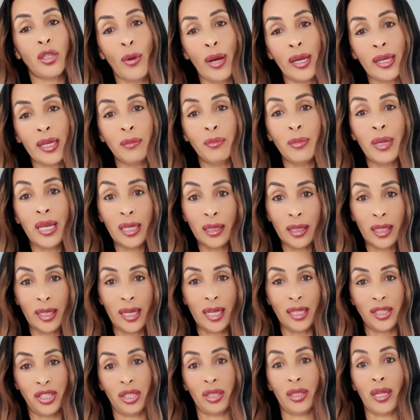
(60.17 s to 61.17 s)
so I can be in the
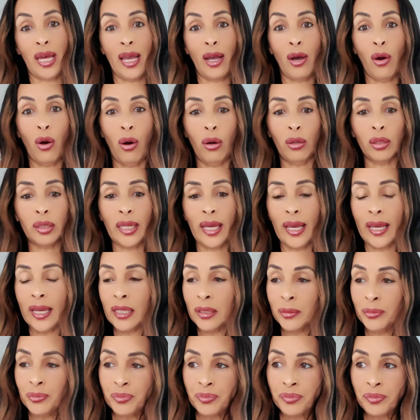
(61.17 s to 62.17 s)
kitchen like all
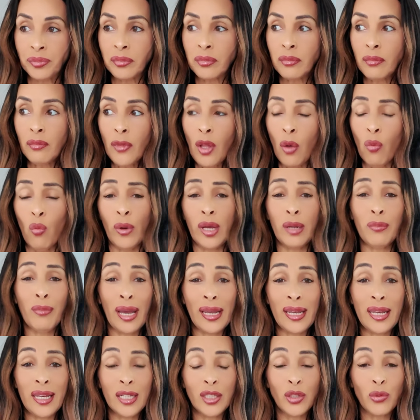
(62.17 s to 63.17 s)
day. When
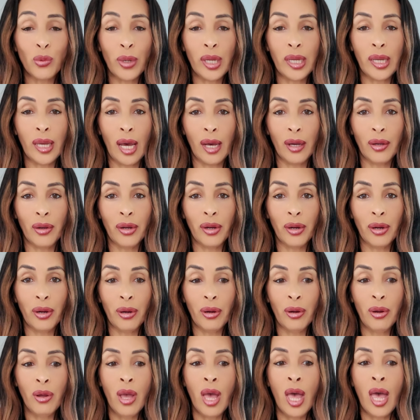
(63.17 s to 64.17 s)
my kids were
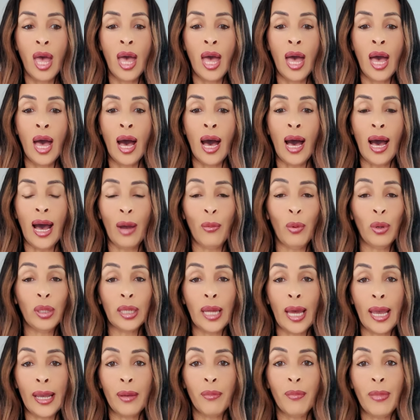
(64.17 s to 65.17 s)
younger, I would
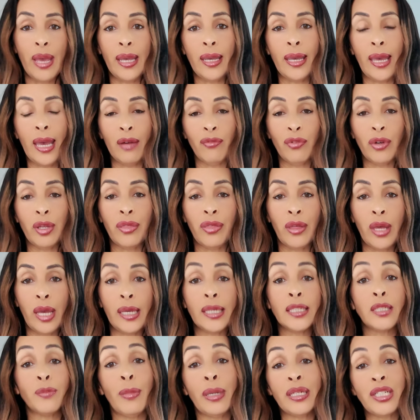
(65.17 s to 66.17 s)
like make
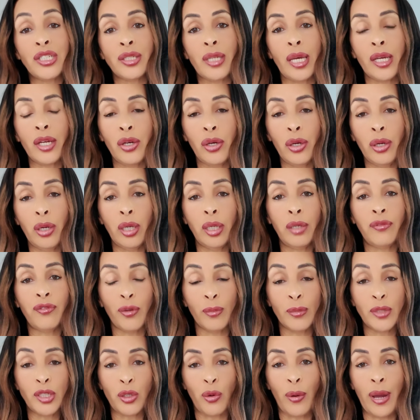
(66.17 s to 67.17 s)
everything as much as I could
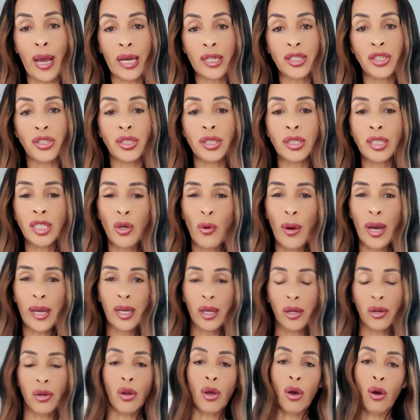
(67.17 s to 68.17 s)
from scratch just so I
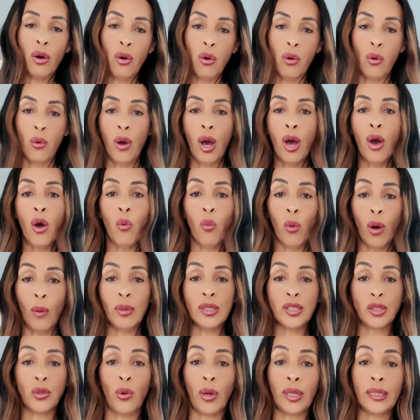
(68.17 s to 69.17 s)
could know what
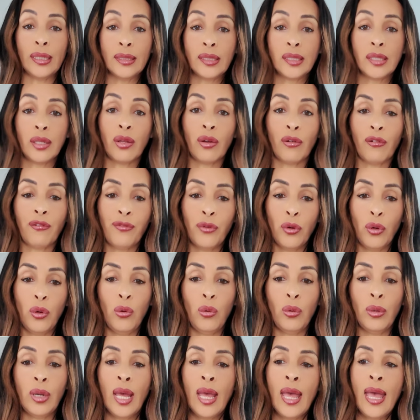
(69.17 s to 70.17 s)
was going into their
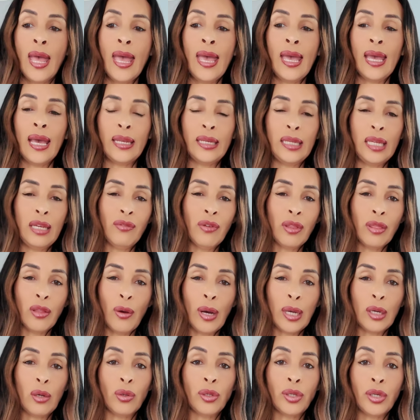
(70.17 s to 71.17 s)
food. And even though
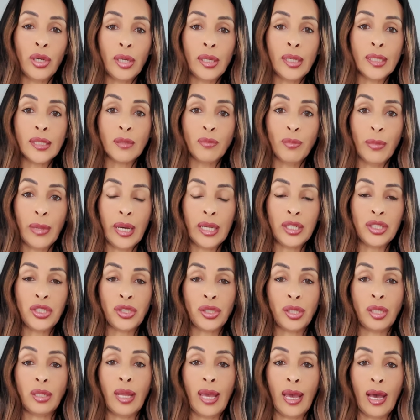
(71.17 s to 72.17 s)
I don't cook as
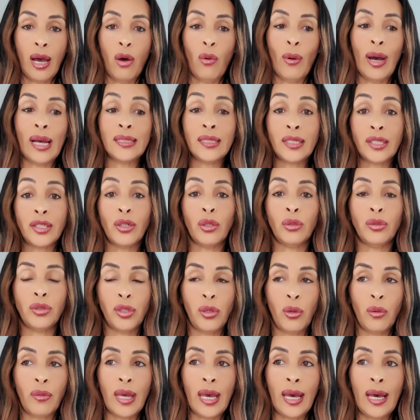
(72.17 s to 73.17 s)
much now, I still
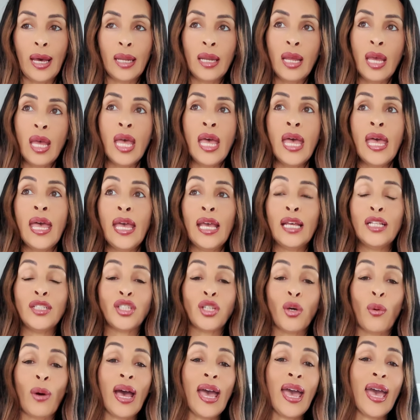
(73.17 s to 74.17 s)
do that. And
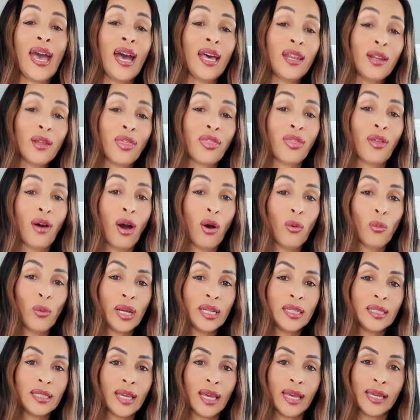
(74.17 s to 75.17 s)
so I had a thought
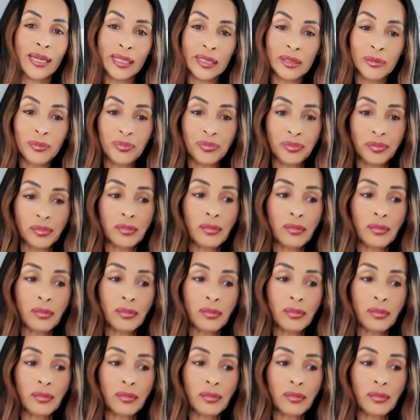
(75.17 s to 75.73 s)
one day.